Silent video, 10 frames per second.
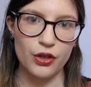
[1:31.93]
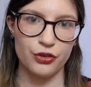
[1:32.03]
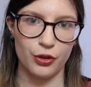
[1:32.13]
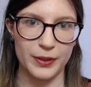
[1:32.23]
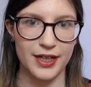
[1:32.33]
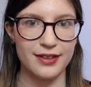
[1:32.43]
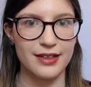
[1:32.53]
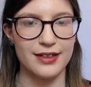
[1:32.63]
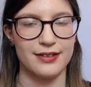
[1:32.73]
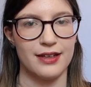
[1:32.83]
So because
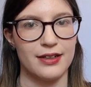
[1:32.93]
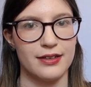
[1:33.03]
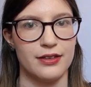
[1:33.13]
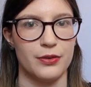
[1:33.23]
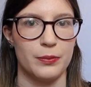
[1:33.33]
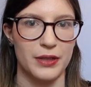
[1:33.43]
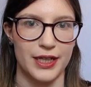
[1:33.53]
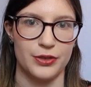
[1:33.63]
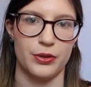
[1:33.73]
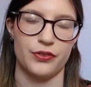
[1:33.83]
I decided to apply
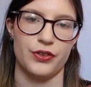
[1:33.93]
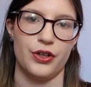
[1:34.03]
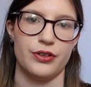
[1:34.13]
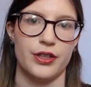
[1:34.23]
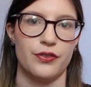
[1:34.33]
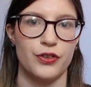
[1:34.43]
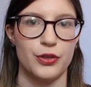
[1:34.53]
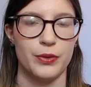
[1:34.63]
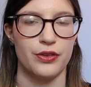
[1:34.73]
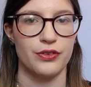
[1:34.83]
to Oxford only a few
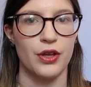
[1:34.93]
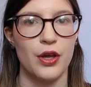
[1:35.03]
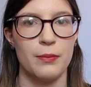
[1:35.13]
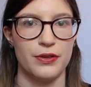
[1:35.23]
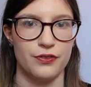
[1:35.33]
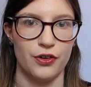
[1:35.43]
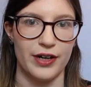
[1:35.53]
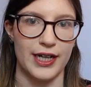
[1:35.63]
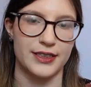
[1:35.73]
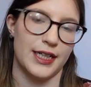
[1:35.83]
months before I
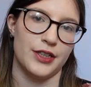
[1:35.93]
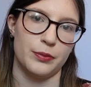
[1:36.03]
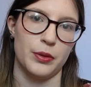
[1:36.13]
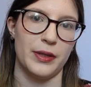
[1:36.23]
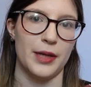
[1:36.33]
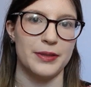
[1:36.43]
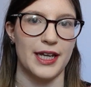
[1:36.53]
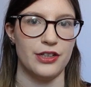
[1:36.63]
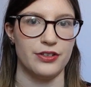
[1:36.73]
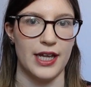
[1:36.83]
actually had to put my
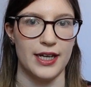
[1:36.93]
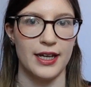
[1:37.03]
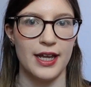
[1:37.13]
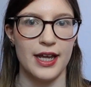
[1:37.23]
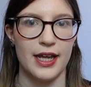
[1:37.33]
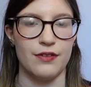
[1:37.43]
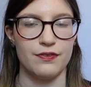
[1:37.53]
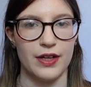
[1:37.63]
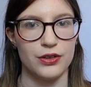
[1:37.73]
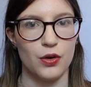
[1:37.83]
application in, it
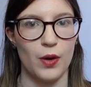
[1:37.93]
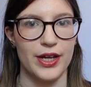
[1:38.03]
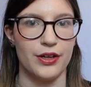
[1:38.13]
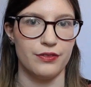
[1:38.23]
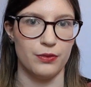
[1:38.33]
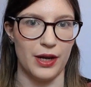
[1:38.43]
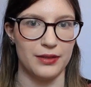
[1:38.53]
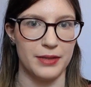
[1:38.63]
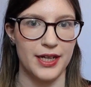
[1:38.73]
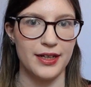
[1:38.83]
felt quite
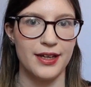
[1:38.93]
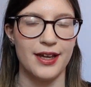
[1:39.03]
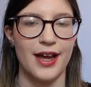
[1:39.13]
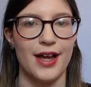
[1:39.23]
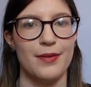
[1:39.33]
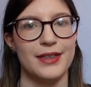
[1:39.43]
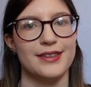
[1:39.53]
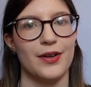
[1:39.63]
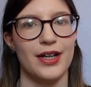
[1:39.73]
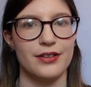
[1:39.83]
overwhelming. Um, and
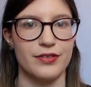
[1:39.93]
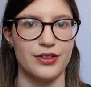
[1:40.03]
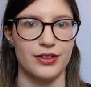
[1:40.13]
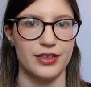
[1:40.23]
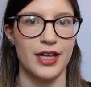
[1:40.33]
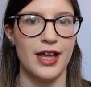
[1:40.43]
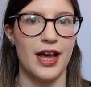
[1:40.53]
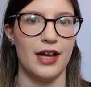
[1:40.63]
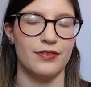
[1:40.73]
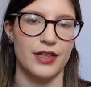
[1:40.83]
so as a result,
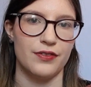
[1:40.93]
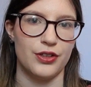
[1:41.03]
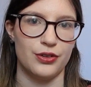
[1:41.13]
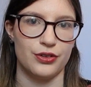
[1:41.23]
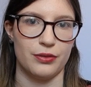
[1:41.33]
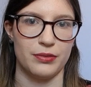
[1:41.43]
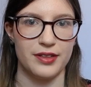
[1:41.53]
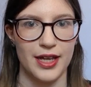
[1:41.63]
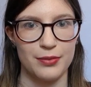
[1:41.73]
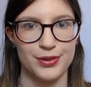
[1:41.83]
I've given you some
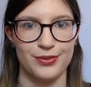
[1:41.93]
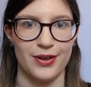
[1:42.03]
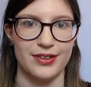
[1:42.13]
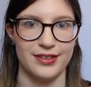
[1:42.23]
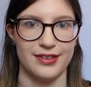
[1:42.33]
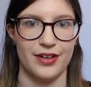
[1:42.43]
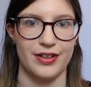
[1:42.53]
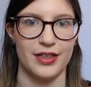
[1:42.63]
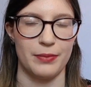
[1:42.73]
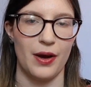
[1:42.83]
tips throughout this
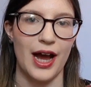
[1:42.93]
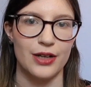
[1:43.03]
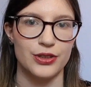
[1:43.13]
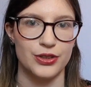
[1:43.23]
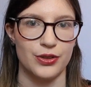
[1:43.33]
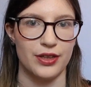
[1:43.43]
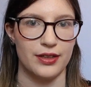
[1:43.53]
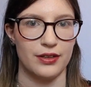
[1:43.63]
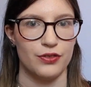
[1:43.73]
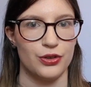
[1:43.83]
series about how to do
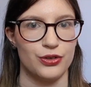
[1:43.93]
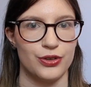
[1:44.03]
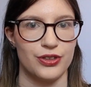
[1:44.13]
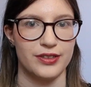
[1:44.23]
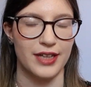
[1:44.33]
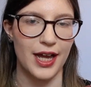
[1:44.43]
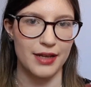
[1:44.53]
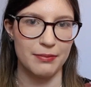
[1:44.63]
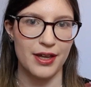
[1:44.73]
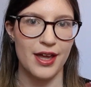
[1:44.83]
things if you're short on
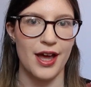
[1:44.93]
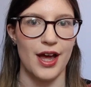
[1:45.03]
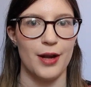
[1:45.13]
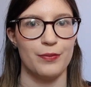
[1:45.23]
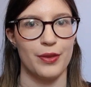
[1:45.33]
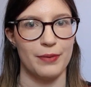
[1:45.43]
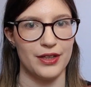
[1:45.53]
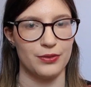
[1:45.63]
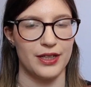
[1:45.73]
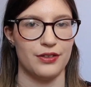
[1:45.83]
time, um, the
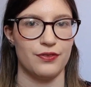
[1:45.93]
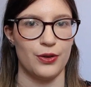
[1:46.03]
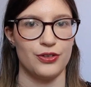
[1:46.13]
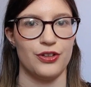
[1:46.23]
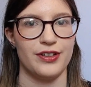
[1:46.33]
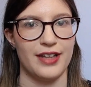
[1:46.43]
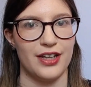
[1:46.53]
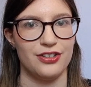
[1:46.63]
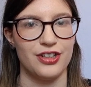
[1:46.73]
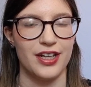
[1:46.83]
best way to focus your
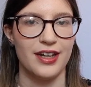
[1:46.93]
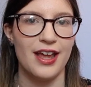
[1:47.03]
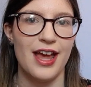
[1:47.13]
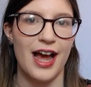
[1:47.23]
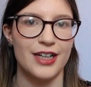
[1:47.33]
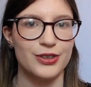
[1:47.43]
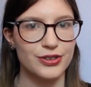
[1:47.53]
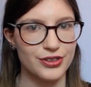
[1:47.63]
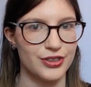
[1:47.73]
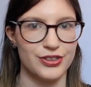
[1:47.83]
attention, and
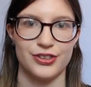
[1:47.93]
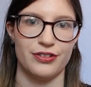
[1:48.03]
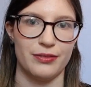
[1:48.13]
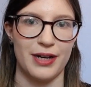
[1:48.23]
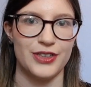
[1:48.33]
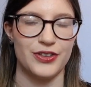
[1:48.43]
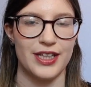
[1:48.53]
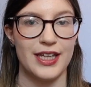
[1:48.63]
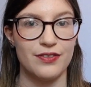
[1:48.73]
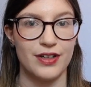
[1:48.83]
also just to remind you
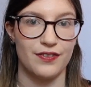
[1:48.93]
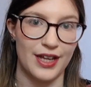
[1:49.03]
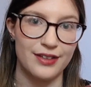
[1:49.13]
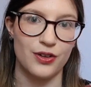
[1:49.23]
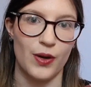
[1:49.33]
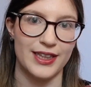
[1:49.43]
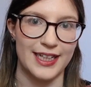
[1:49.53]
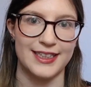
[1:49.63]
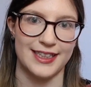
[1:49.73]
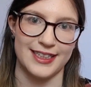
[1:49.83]
that even if it is quite
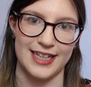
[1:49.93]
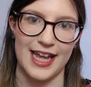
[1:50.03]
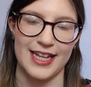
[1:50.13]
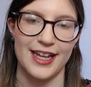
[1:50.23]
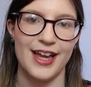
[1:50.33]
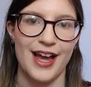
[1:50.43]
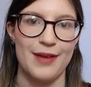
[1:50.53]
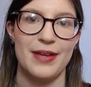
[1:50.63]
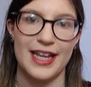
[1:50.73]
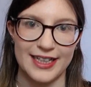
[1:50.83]
late in the day,
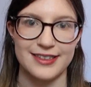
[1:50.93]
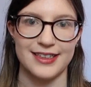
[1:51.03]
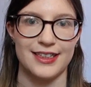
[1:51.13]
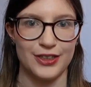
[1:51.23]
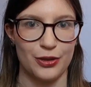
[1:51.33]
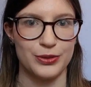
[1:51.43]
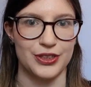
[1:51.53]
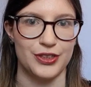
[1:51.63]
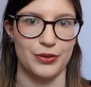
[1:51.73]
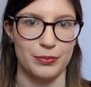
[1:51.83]
um, it is still an option
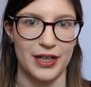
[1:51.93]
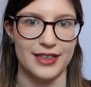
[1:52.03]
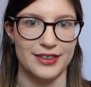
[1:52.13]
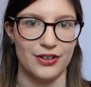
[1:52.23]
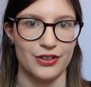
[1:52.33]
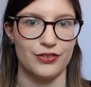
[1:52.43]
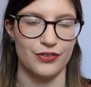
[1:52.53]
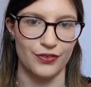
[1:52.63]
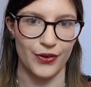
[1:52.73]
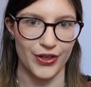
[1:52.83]
to apply to Oxford
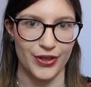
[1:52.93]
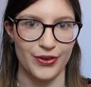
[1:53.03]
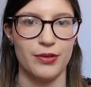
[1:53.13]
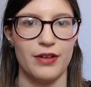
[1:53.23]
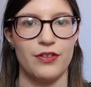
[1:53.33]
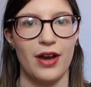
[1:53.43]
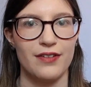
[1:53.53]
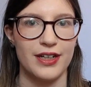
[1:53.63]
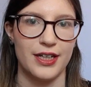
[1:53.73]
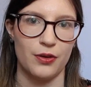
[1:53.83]
for you. If you have
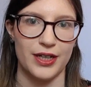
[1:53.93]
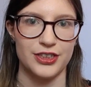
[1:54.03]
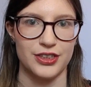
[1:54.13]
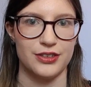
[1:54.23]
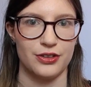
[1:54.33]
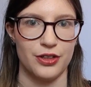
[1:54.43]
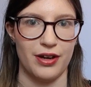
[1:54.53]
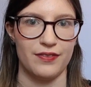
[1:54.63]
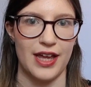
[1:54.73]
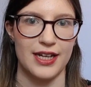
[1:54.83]
any questions or you
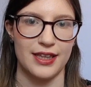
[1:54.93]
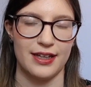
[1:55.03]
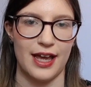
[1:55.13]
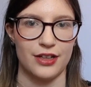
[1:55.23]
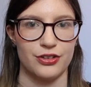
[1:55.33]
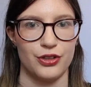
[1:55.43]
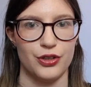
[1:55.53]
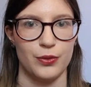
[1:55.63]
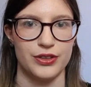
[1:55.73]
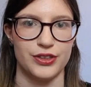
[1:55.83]
have anything extra that you
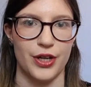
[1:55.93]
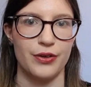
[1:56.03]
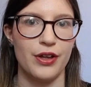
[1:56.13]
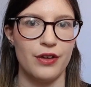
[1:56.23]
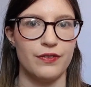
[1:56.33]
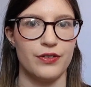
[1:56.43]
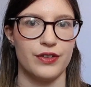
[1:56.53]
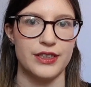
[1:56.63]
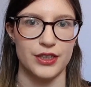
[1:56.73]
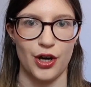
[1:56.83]
want to know, feel
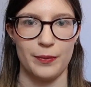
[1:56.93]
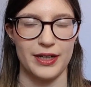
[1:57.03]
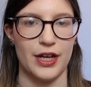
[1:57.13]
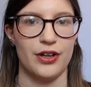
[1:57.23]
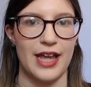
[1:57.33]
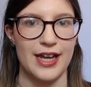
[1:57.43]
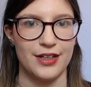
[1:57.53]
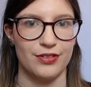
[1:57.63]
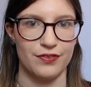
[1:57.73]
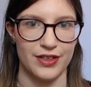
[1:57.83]
free to comment it on any
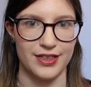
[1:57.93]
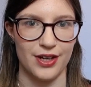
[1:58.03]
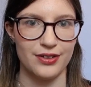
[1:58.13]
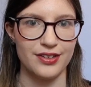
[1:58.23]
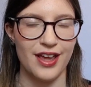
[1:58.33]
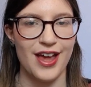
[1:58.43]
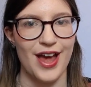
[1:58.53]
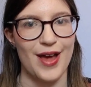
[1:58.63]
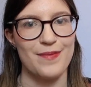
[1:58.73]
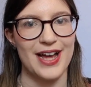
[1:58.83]
of the videos.
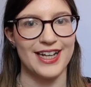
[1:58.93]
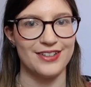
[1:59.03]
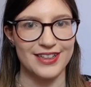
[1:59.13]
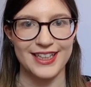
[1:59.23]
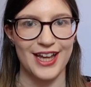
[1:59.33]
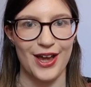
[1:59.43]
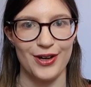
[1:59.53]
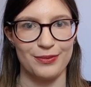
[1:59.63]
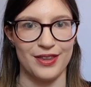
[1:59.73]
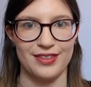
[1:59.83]
Um, and I really
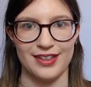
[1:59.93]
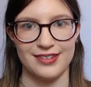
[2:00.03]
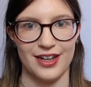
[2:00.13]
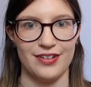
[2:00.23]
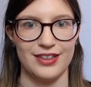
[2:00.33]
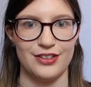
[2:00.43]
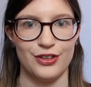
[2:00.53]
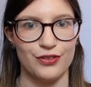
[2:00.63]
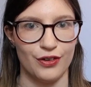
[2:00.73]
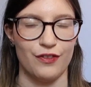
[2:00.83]
hope that this series is
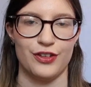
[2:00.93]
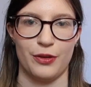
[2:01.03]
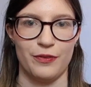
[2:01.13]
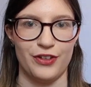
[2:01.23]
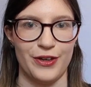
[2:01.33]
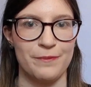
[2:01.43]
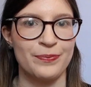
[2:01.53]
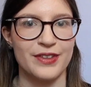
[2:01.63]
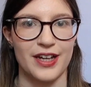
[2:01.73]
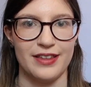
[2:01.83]
useful for some of you
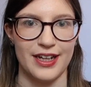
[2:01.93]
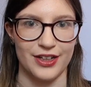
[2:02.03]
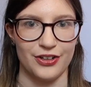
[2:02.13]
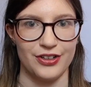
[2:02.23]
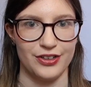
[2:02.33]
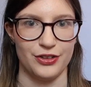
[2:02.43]
and that encourages